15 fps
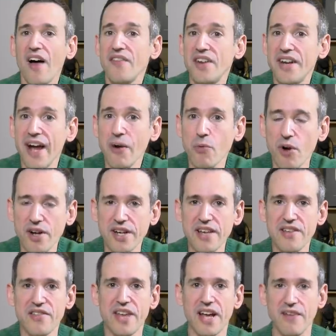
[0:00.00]
on the
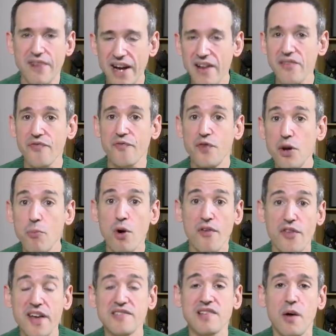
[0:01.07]
networking thing, I've got a few
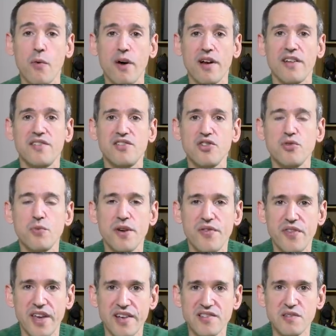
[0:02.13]
more things I want to do
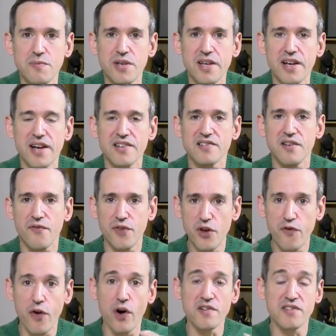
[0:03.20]
with this because a
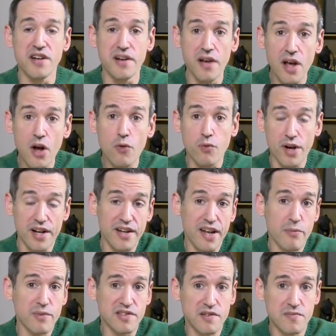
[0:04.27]
few folks had written
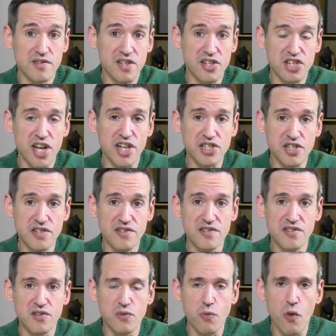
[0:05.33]
in with some suggestions
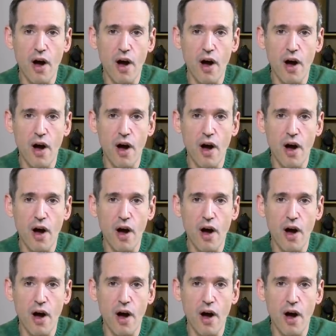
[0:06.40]
as to